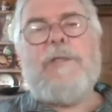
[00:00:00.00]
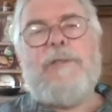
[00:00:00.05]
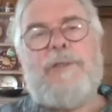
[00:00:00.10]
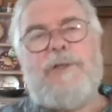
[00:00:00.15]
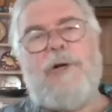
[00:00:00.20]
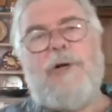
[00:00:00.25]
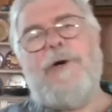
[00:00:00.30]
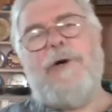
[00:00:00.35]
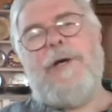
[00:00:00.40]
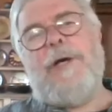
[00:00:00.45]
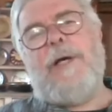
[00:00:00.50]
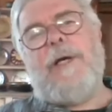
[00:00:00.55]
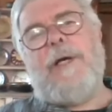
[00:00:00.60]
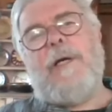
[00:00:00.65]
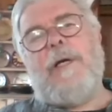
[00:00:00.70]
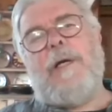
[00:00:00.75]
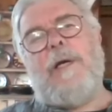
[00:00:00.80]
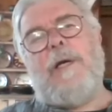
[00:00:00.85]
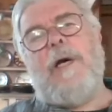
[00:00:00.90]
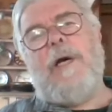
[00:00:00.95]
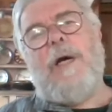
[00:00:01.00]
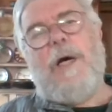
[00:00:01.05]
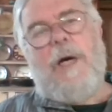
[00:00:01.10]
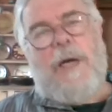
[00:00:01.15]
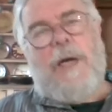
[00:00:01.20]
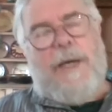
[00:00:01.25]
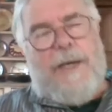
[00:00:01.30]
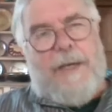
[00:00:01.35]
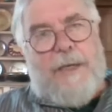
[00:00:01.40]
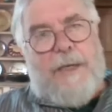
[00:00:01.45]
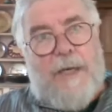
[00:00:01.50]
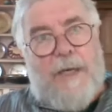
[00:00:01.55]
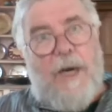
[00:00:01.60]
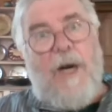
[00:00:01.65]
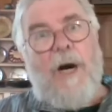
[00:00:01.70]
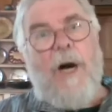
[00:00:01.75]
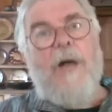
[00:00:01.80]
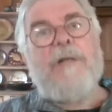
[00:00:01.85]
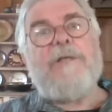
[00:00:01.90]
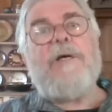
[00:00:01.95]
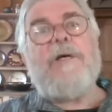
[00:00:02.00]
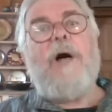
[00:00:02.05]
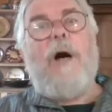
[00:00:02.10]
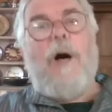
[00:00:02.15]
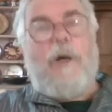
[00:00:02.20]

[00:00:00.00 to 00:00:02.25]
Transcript: drawing a cart